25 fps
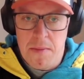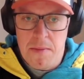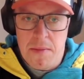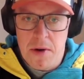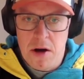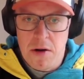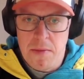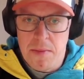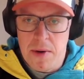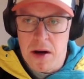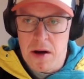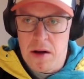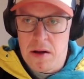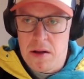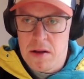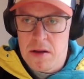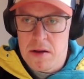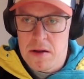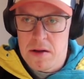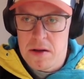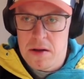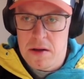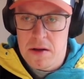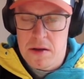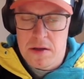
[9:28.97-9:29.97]
a
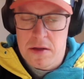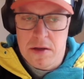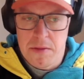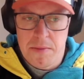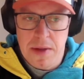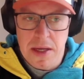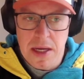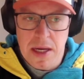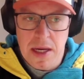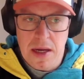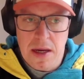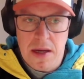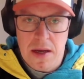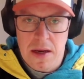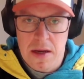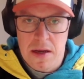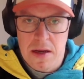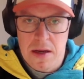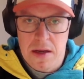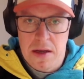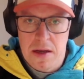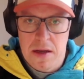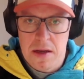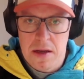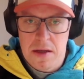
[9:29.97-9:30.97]
mobile to be
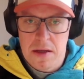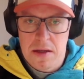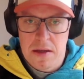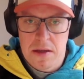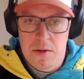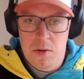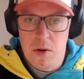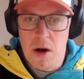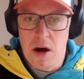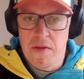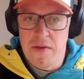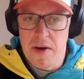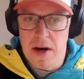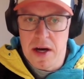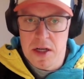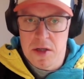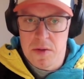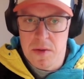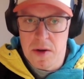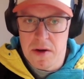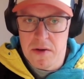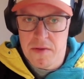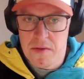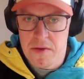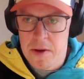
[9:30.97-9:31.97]
12 out
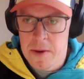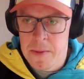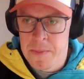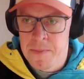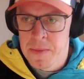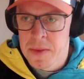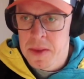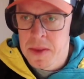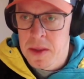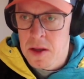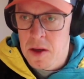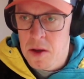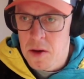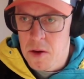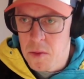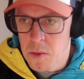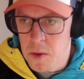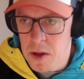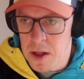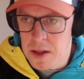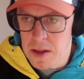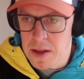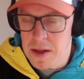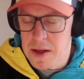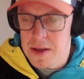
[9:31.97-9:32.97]
of 12.
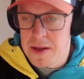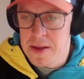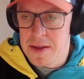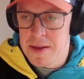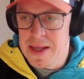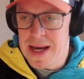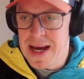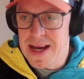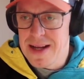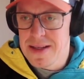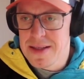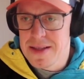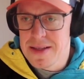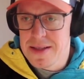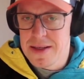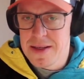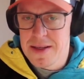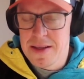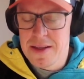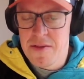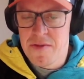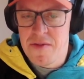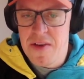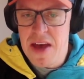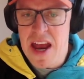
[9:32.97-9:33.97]
Well,
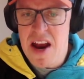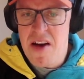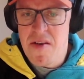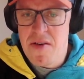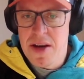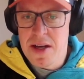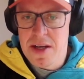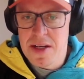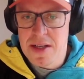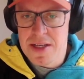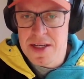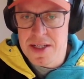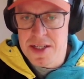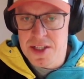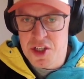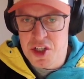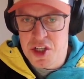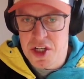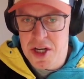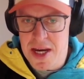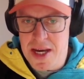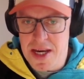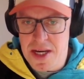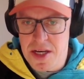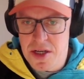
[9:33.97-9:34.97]
the variant doesn't
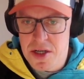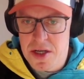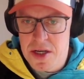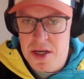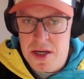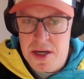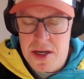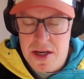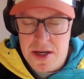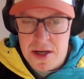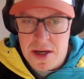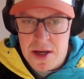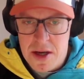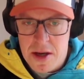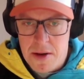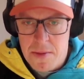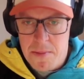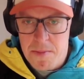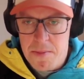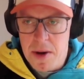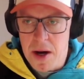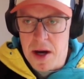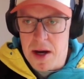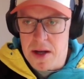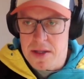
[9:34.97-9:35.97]
change,
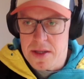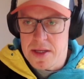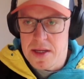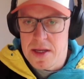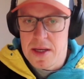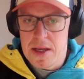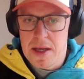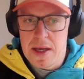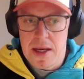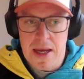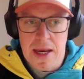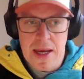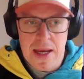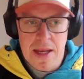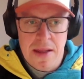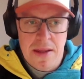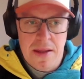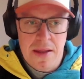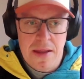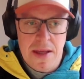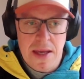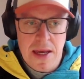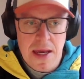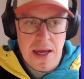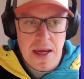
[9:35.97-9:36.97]
but
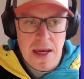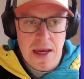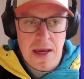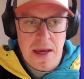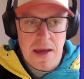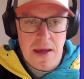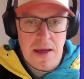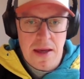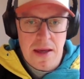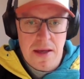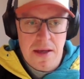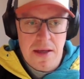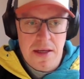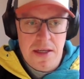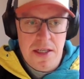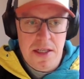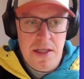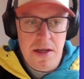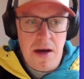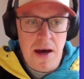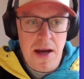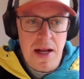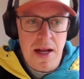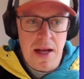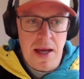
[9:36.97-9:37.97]
in the
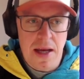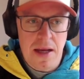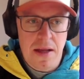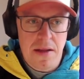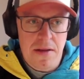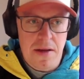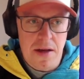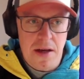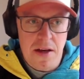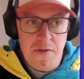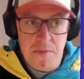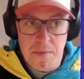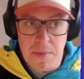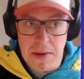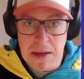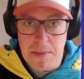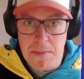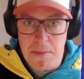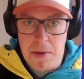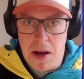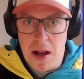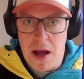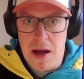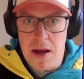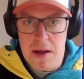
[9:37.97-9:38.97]
styling that have
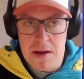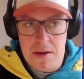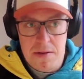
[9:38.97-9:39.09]
been